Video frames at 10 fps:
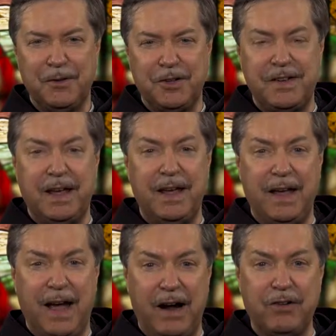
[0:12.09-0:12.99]

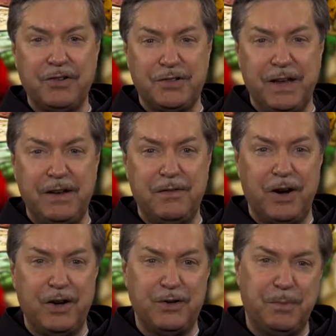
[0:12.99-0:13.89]
Today, our Savior
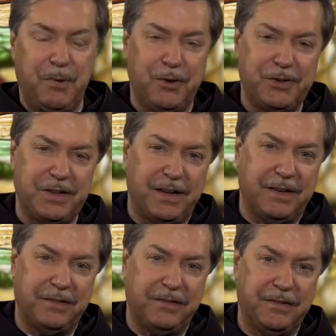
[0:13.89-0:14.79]
is born to
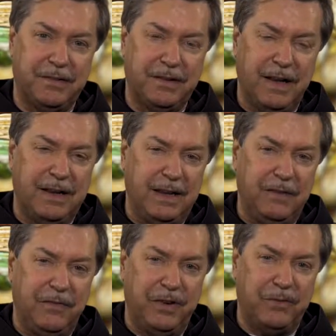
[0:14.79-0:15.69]
us, an
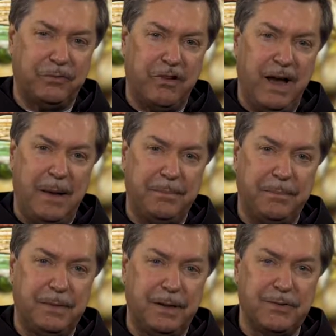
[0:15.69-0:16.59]
infant
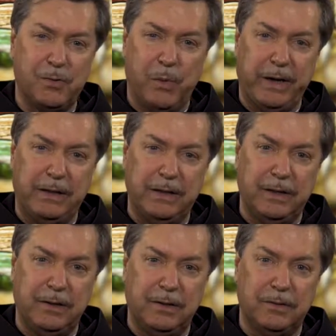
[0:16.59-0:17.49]
wrapped in swaddling
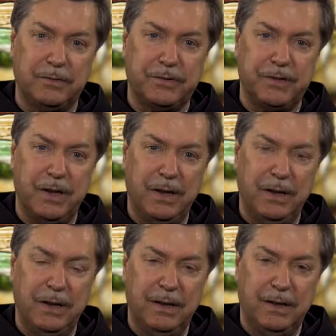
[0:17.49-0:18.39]
clothes,
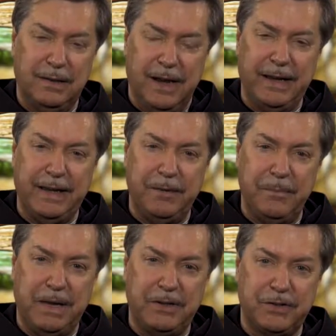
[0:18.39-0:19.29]
lying in a
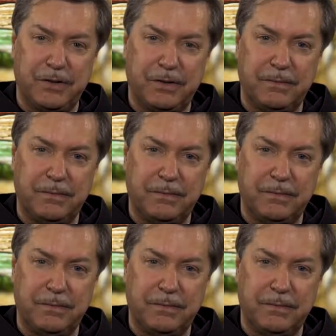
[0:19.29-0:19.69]
manger.